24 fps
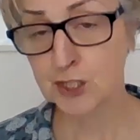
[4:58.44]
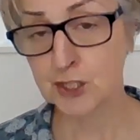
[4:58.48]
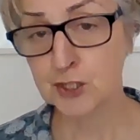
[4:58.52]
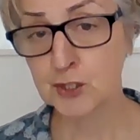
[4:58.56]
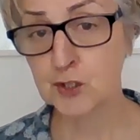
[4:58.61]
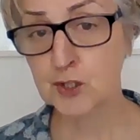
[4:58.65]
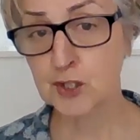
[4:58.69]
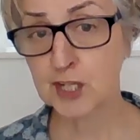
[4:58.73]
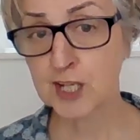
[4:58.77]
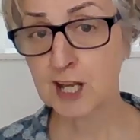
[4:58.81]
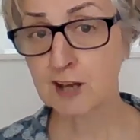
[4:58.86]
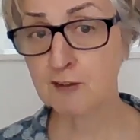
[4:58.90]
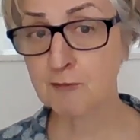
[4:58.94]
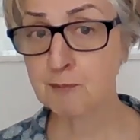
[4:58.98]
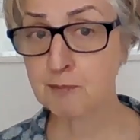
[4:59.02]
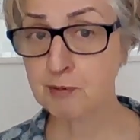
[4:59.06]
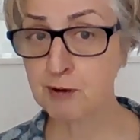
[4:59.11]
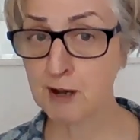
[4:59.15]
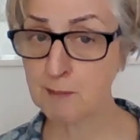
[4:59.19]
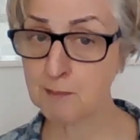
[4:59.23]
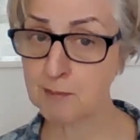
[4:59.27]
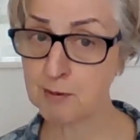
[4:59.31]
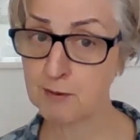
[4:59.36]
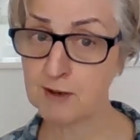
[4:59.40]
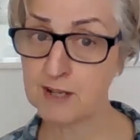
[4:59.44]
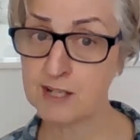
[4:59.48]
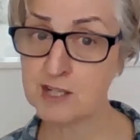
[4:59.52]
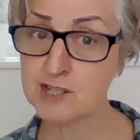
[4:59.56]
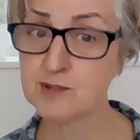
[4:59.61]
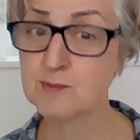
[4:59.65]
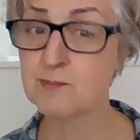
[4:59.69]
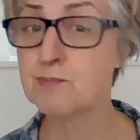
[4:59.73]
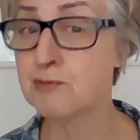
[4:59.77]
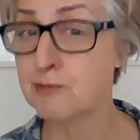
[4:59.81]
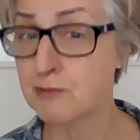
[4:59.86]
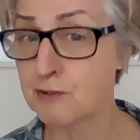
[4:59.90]
You can have
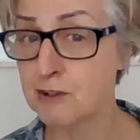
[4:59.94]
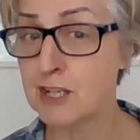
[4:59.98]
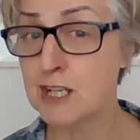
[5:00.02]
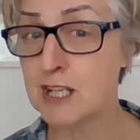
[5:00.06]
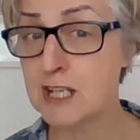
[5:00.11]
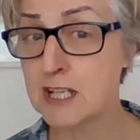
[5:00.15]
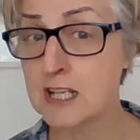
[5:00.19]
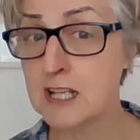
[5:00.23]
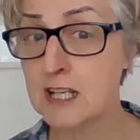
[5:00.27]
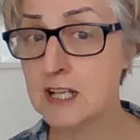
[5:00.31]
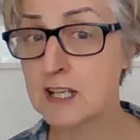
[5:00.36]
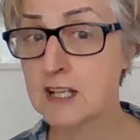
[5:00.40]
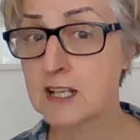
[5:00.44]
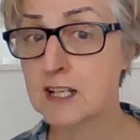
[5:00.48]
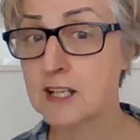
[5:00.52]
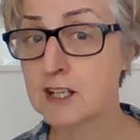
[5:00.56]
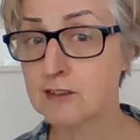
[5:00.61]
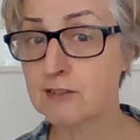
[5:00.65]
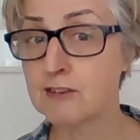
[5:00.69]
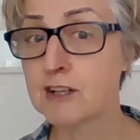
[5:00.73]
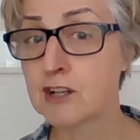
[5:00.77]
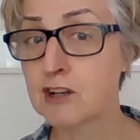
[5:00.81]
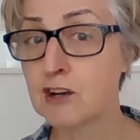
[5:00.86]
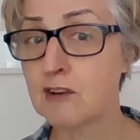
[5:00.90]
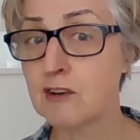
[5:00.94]
preparation, pre-career